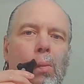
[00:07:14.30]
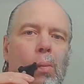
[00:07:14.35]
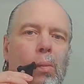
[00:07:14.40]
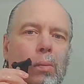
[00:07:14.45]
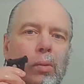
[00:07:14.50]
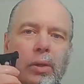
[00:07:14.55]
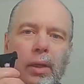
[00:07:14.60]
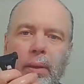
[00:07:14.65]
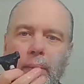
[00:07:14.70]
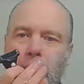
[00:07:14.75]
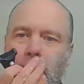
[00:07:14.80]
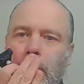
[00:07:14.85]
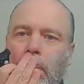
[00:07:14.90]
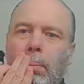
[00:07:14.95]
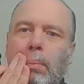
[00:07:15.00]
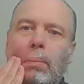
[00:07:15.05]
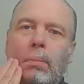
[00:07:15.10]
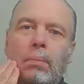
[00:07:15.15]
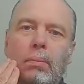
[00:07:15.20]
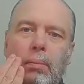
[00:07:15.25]
Okay.
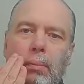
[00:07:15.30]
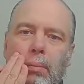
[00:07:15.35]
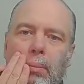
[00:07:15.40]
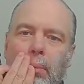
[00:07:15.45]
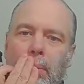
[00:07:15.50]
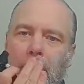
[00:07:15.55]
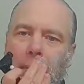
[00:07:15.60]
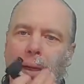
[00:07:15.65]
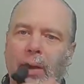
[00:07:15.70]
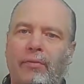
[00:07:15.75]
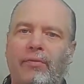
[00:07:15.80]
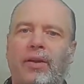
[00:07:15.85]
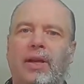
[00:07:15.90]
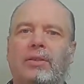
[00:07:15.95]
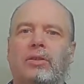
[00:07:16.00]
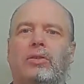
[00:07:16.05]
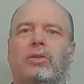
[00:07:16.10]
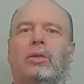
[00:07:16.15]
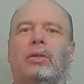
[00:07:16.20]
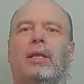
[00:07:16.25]
Well, how fast I
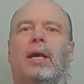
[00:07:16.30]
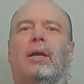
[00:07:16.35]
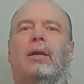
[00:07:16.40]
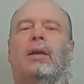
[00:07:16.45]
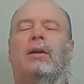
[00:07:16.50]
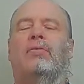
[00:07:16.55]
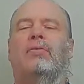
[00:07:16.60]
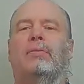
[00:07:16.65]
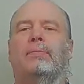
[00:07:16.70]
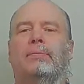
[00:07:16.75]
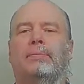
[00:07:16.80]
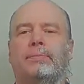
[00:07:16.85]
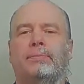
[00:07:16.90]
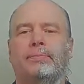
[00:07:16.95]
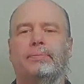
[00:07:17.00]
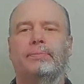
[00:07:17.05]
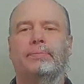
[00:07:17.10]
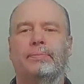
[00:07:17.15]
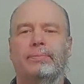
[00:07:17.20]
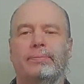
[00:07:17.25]
took that off.
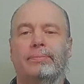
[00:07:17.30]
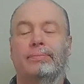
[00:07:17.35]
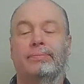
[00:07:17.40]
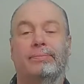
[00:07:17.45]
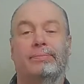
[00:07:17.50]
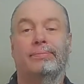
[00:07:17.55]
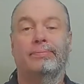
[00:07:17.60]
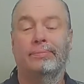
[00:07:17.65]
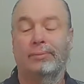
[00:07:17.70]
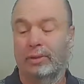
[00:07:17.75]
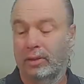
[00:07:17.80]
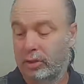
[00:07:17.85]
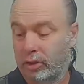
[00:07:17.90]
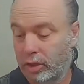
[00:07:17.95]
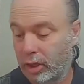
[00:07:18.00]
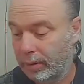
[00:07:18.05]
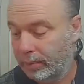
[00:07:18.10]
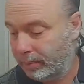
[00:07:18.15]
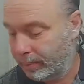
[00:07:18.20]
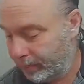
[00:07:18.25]
It's
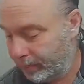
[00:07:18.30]
good.